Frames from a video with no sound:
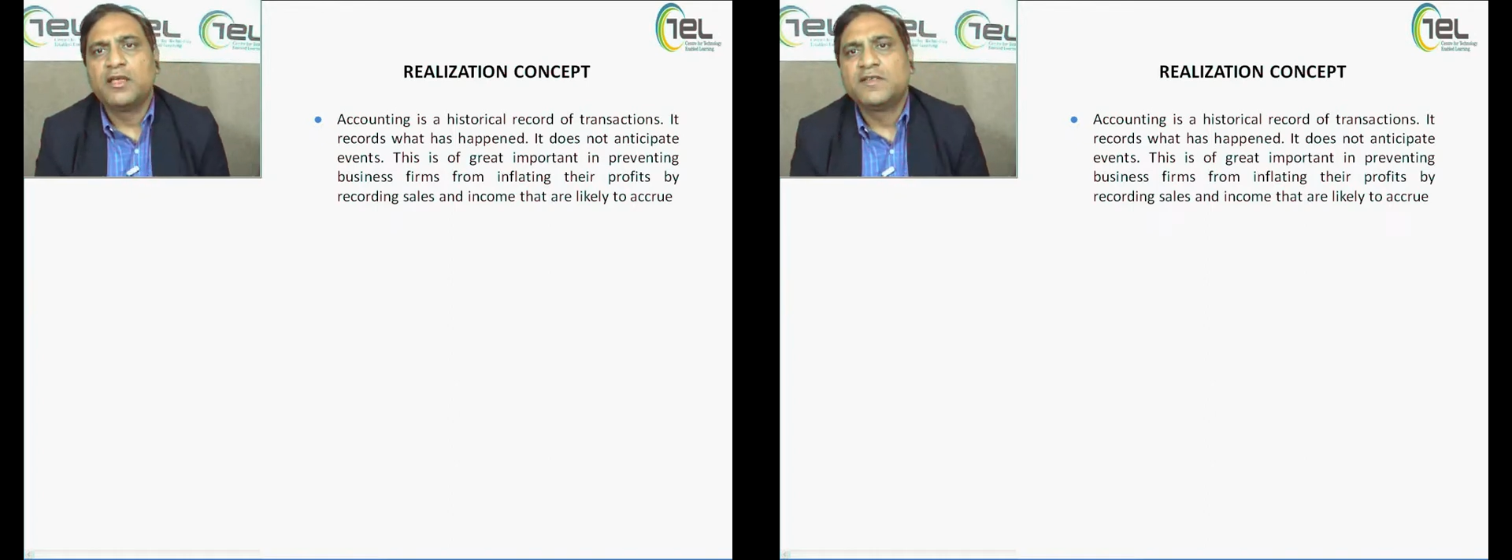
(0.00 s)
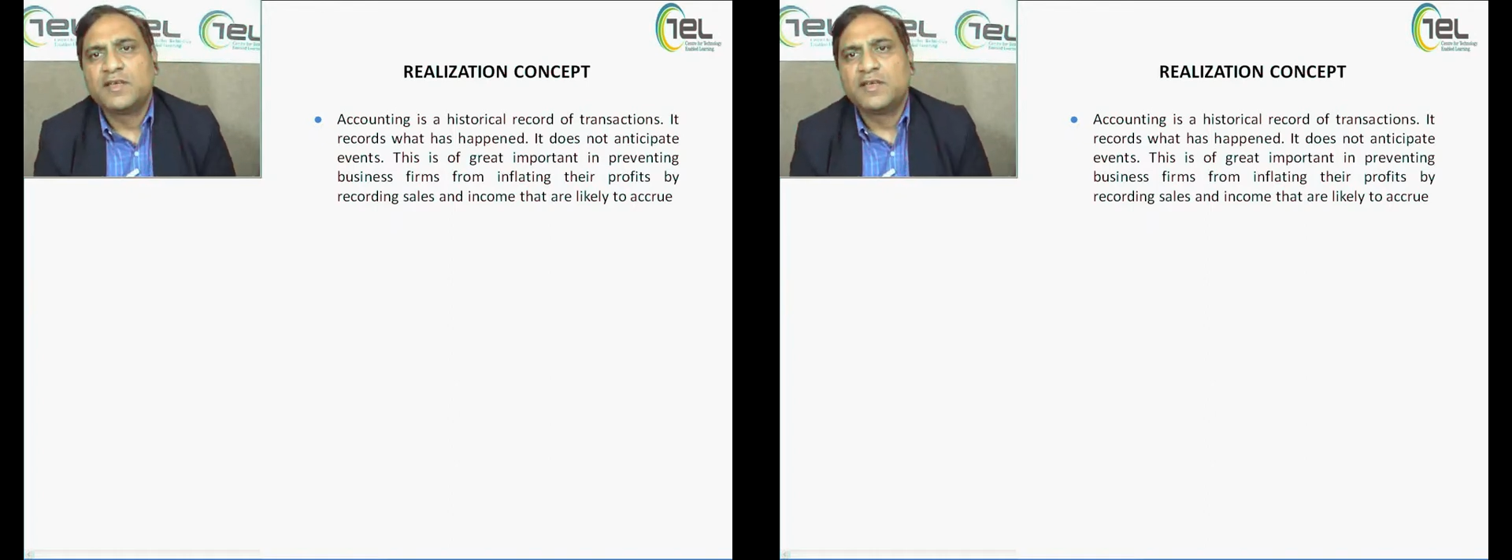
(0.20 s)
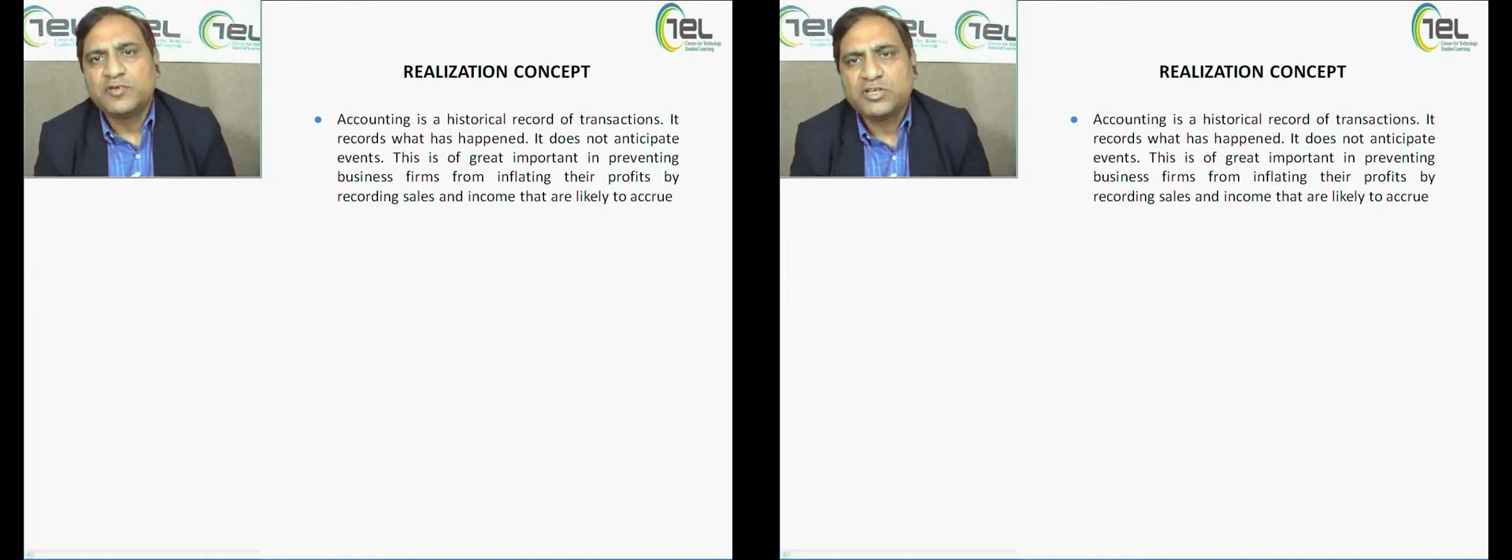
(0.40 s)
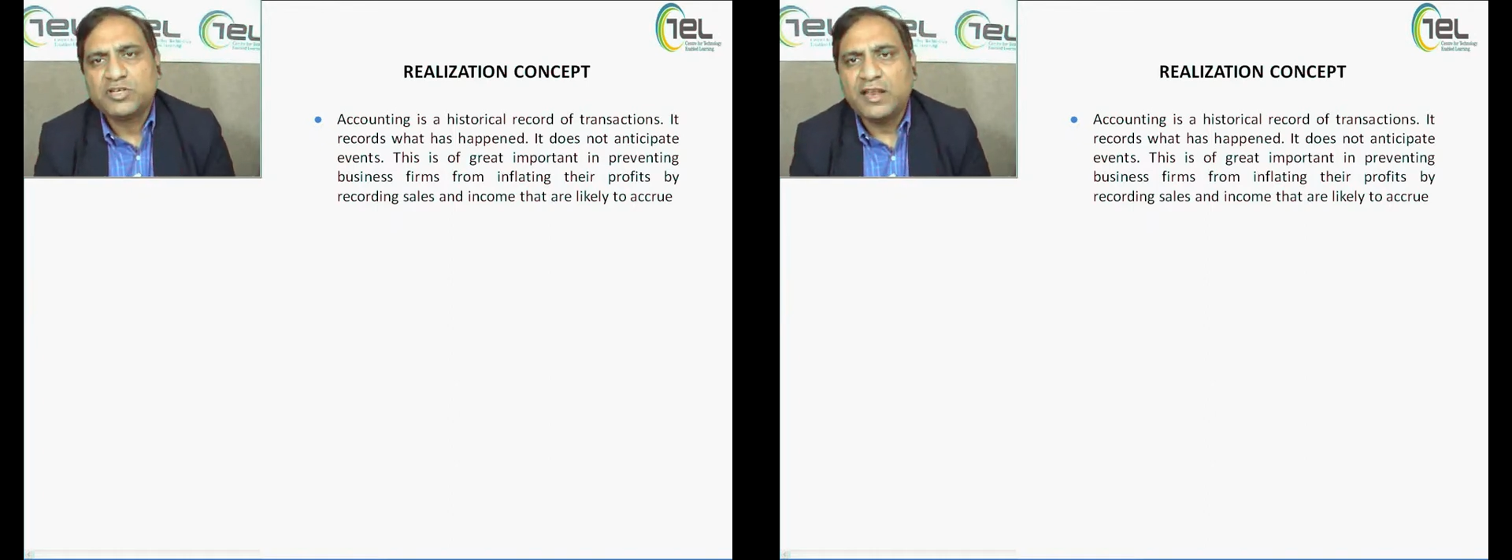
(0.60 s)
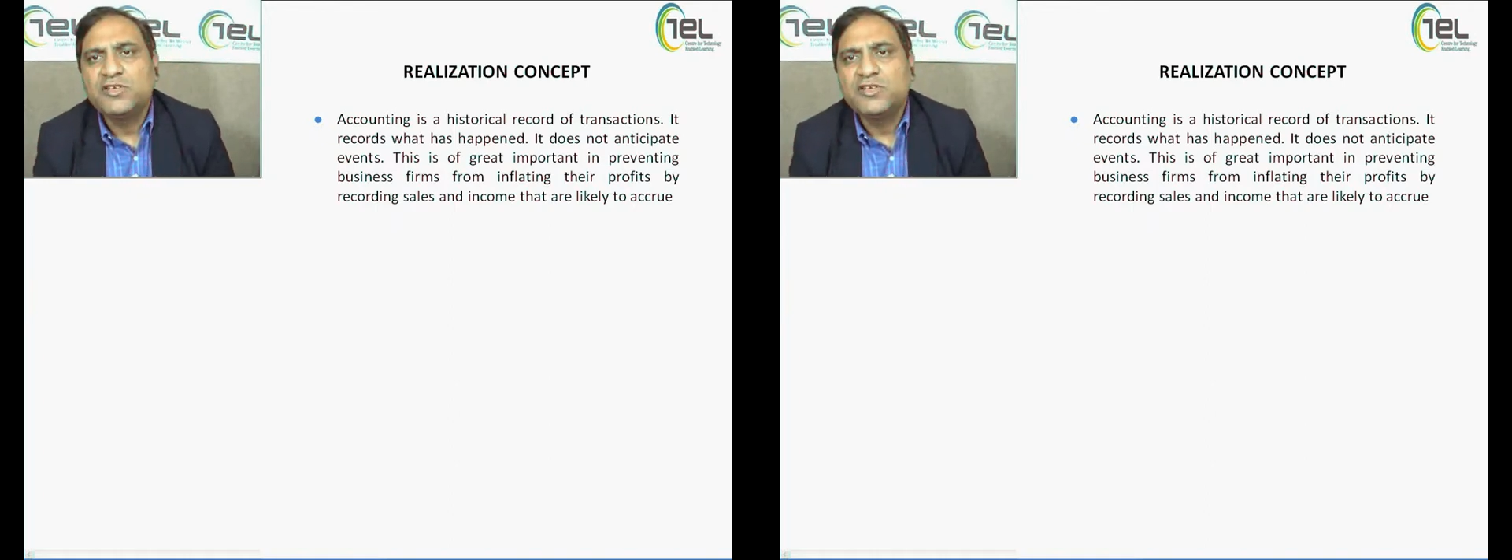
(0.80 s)

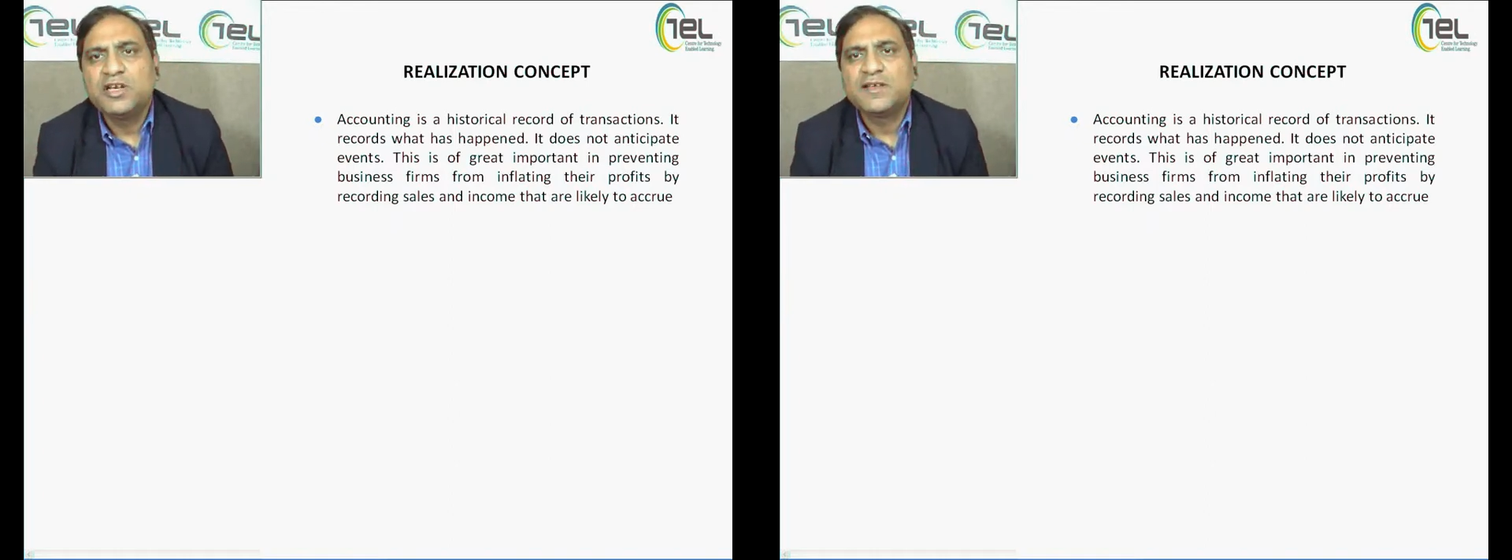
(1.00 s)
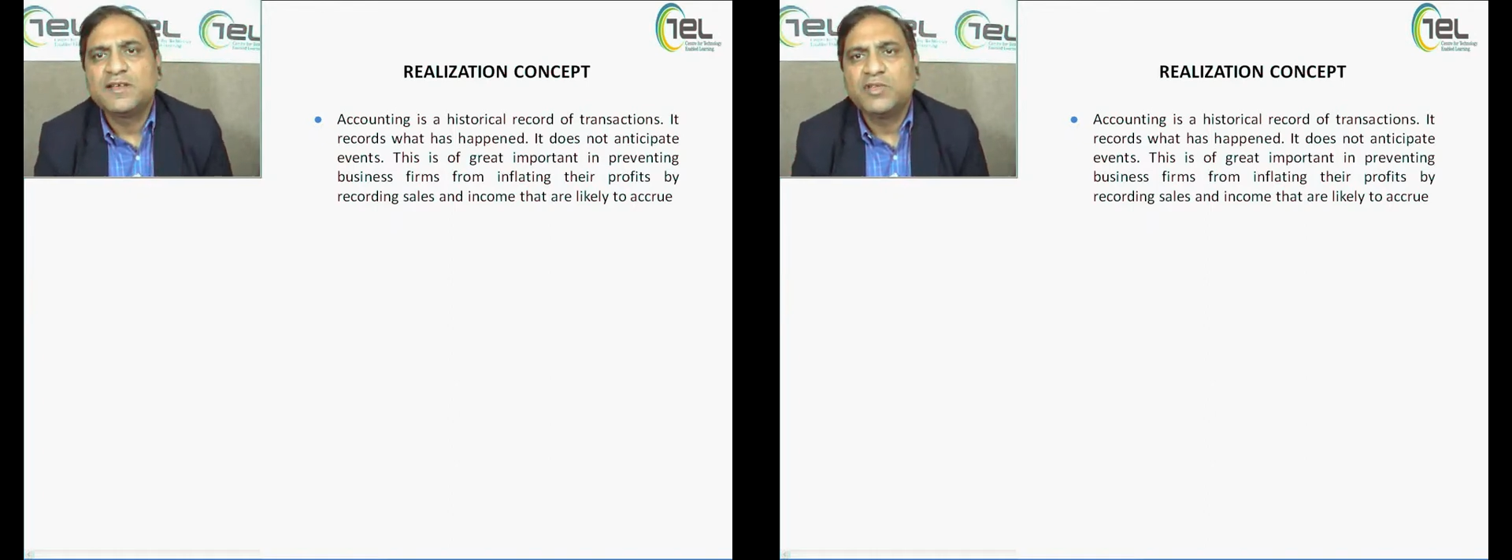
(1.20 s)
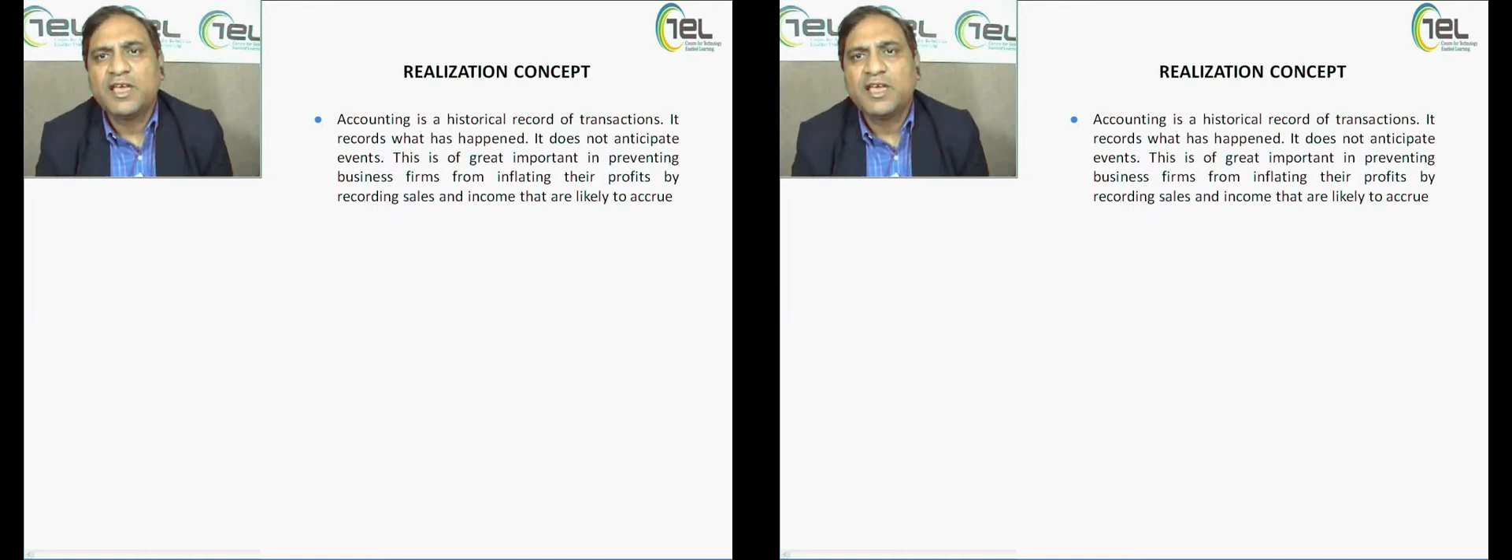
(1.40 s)
substantially something